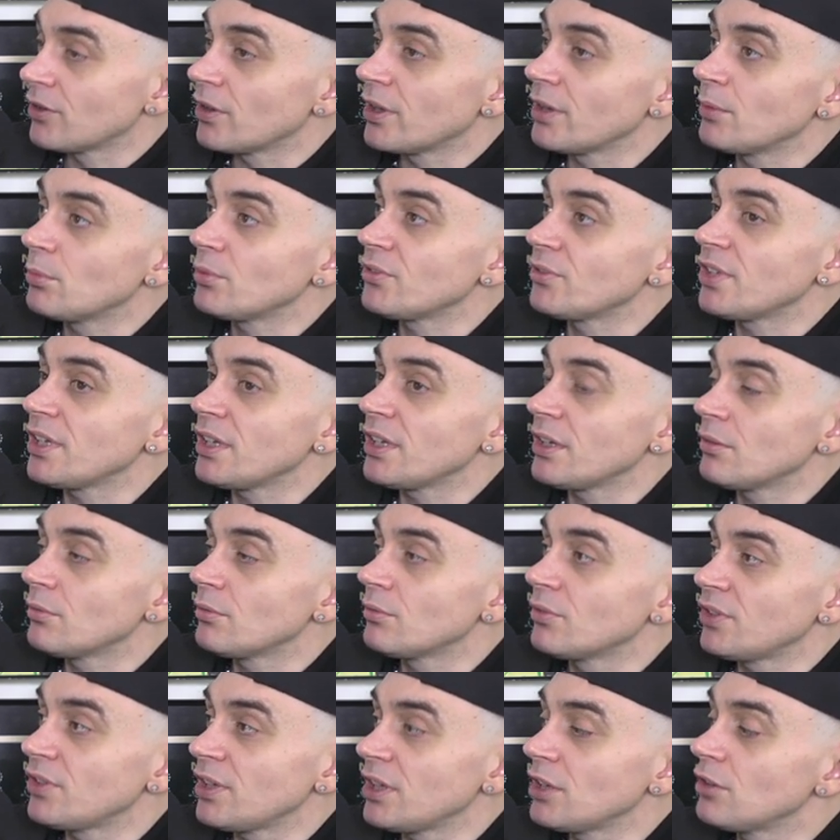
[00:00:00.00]
So he was he
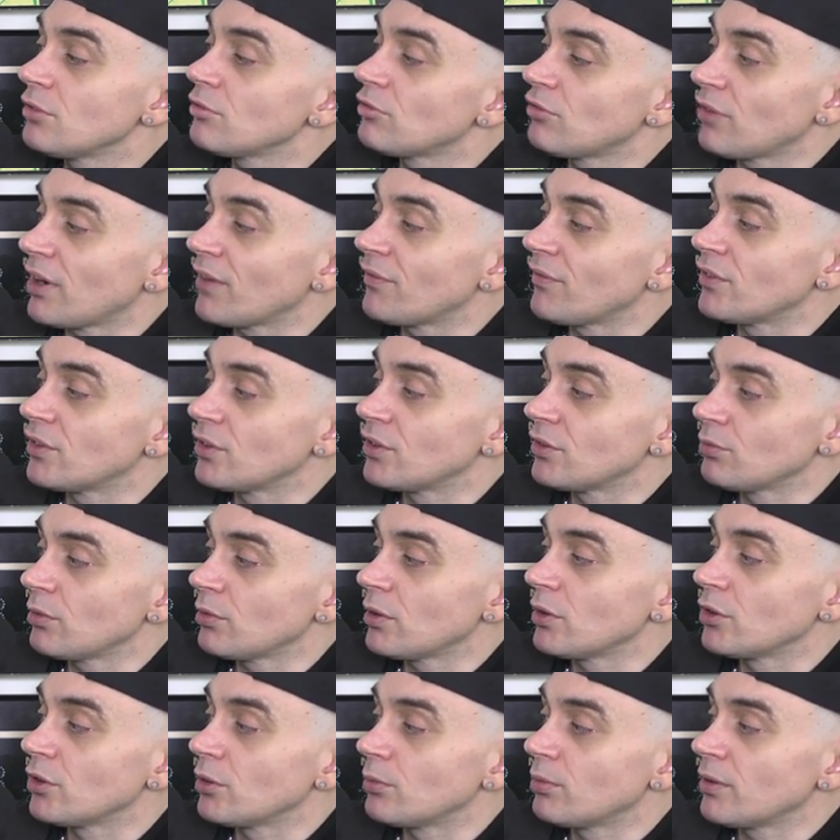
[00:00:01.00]
was he graphing as
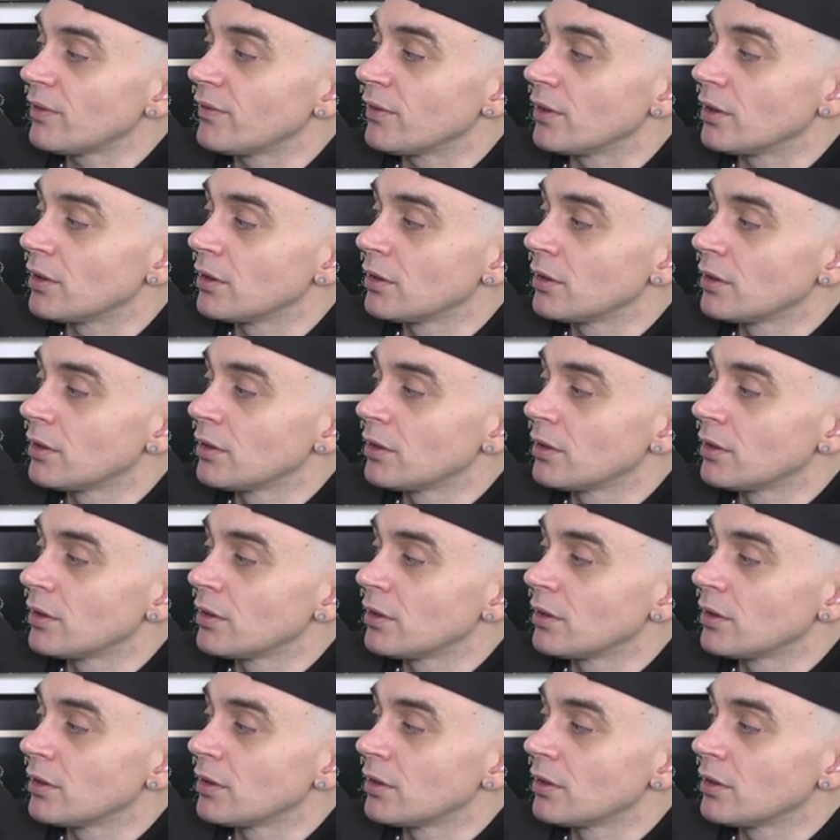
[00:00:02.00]
well, your brother?